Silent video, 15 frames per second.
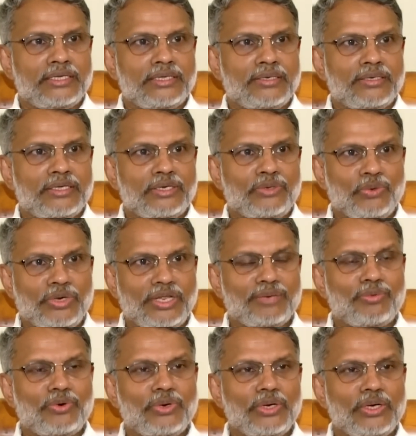Lunar
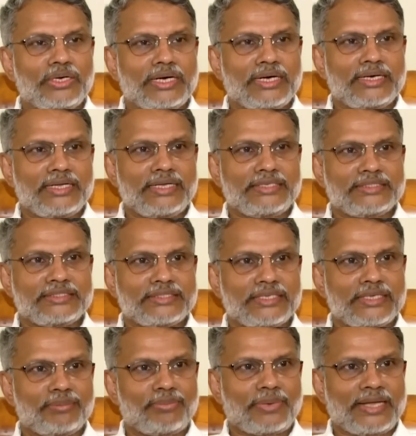module contains a
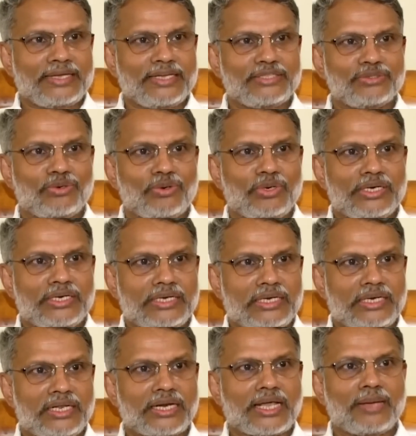package called
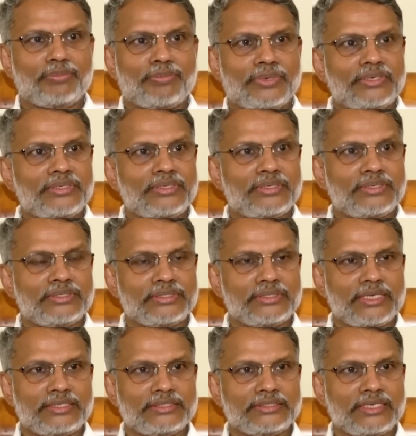LIRAP, that
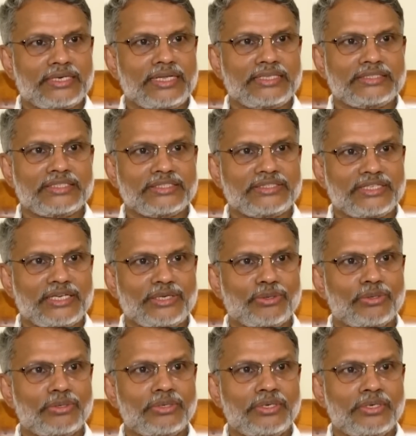is a laser gyro
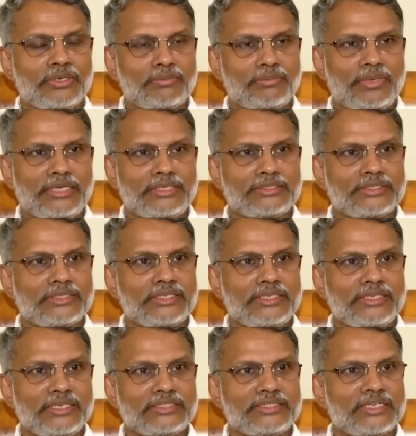based
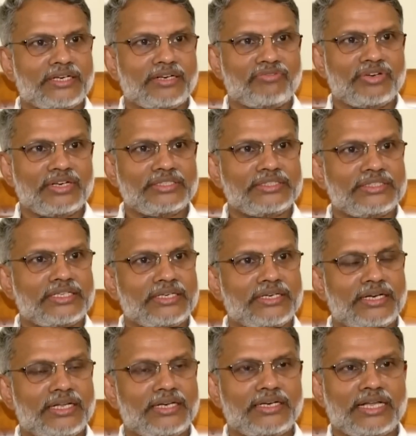inertial referencing
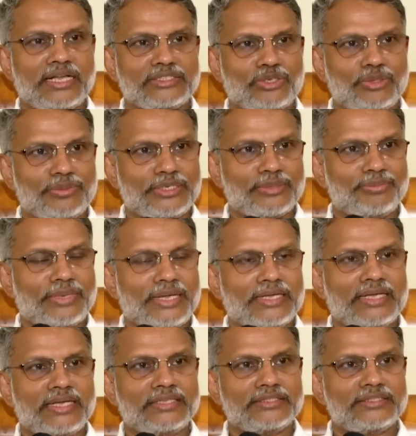and accelerometer
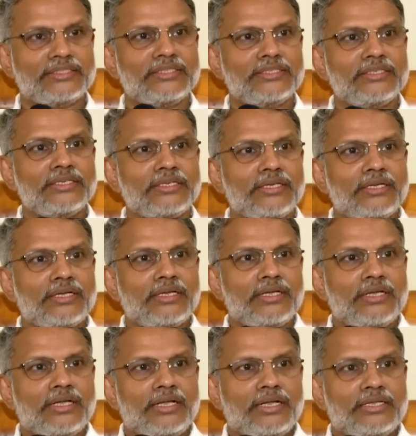package.
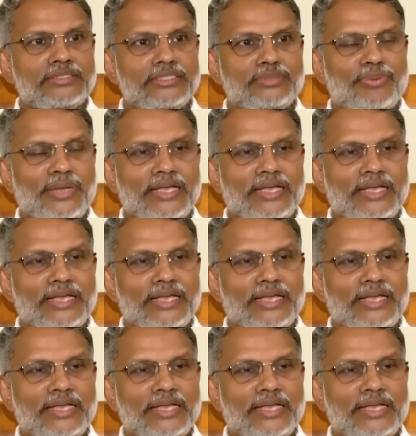This package